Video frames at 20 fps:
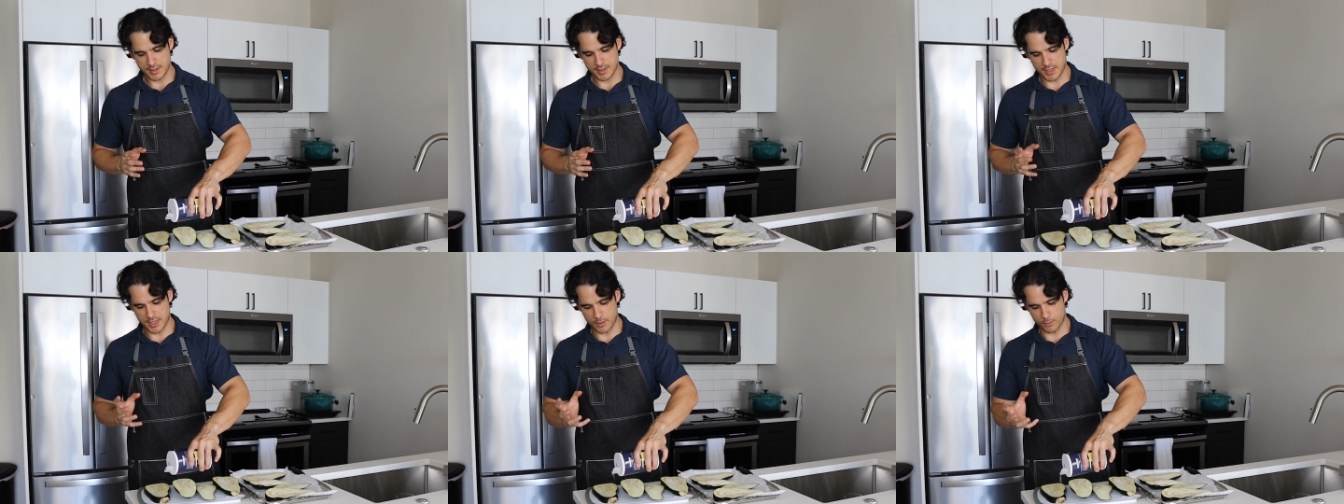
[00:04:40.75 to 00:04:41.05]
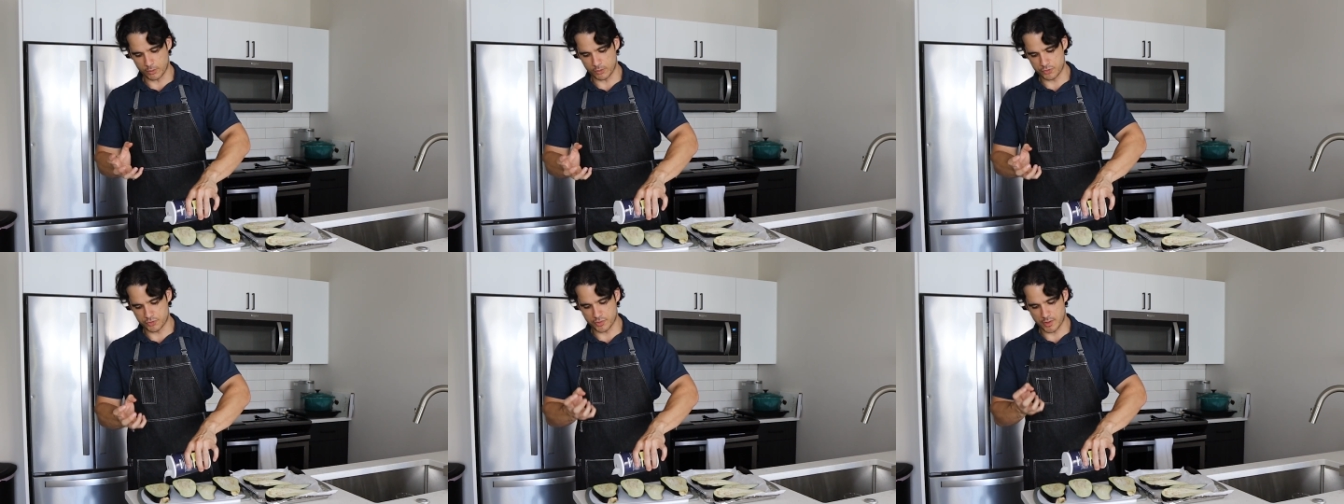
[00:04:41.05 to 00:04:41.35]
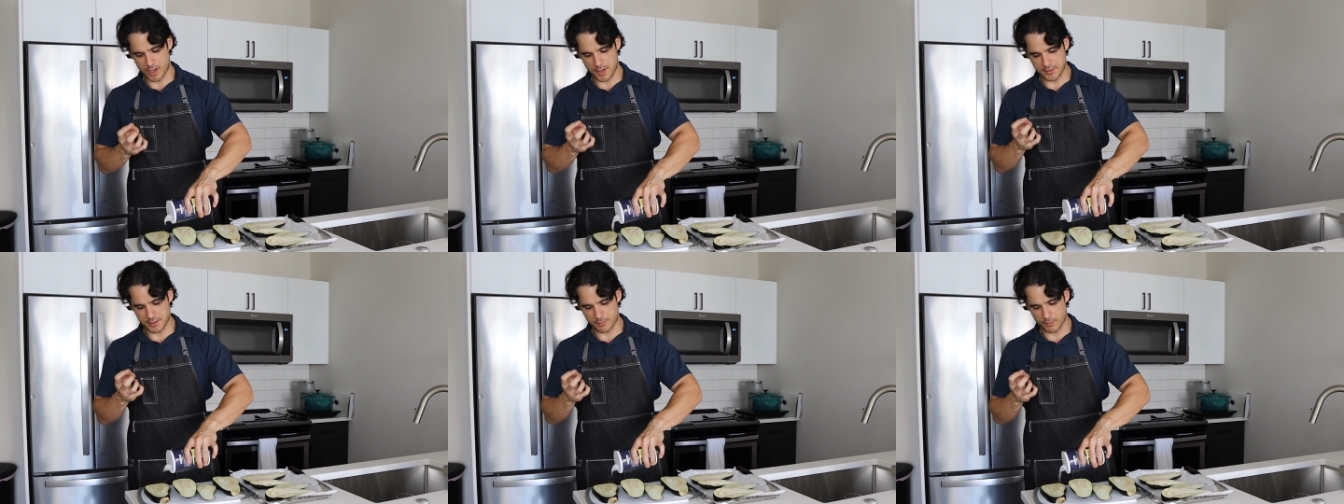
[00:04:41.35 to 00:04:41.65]
It will
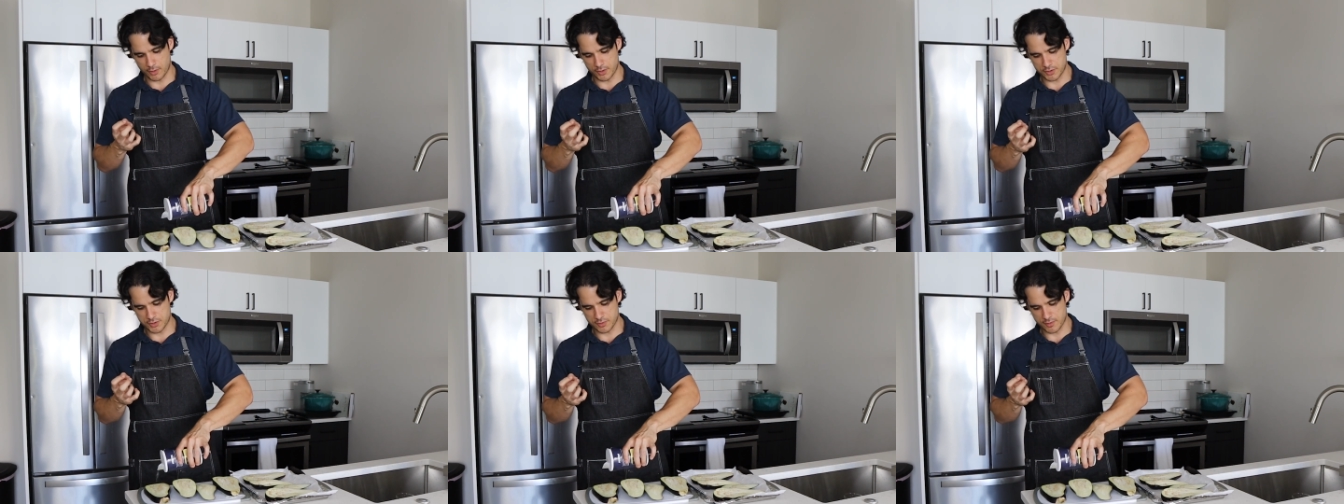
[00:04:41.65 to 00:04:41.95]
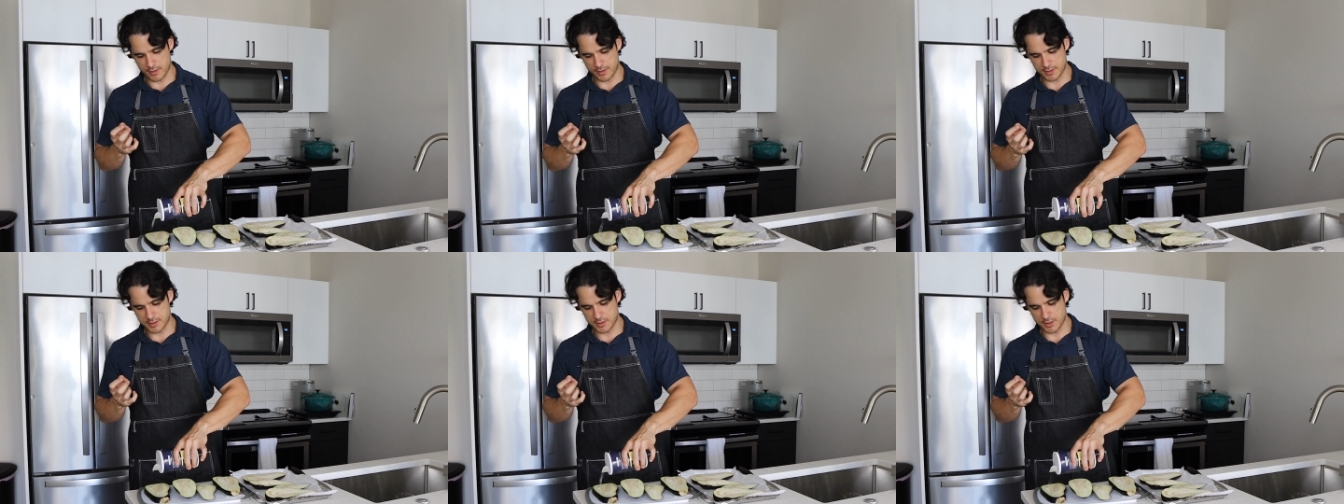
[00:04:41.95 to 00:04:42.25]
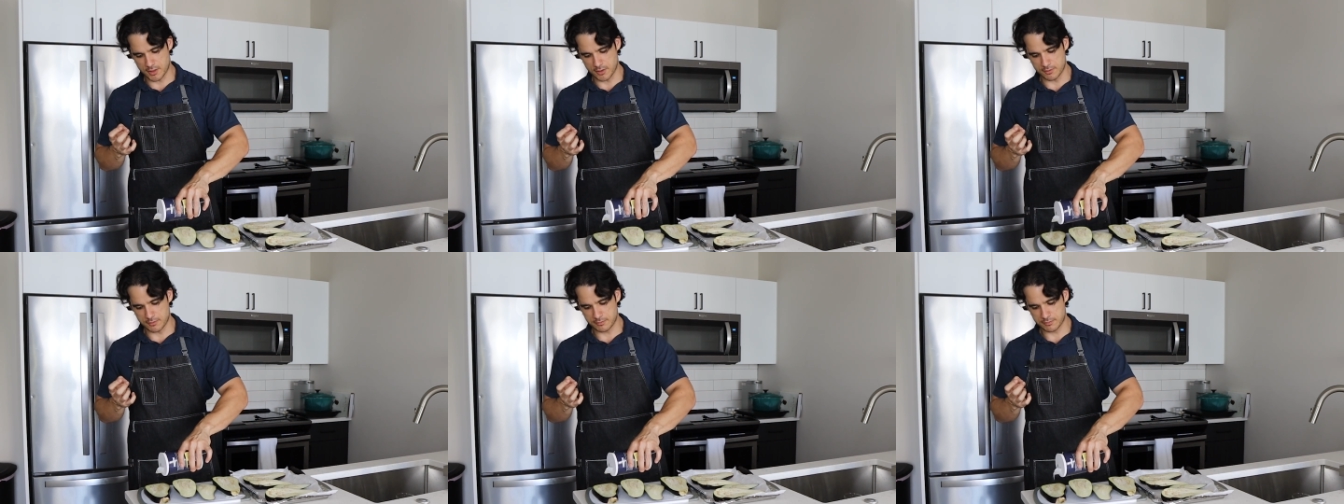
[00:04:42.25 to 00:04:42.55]
draw the moisture on its
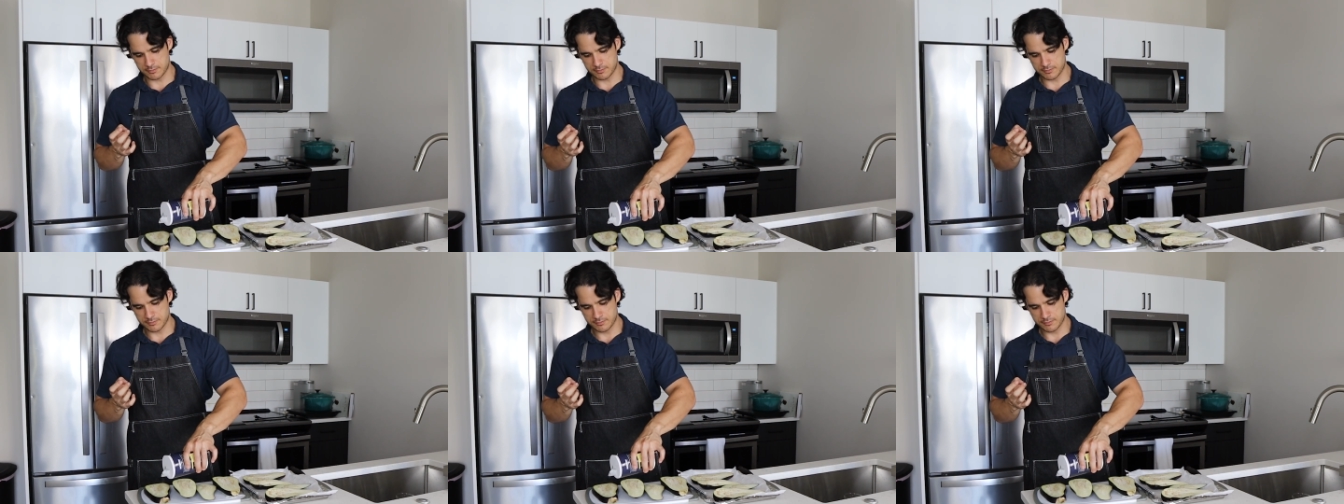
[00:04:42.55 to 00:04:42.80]
own.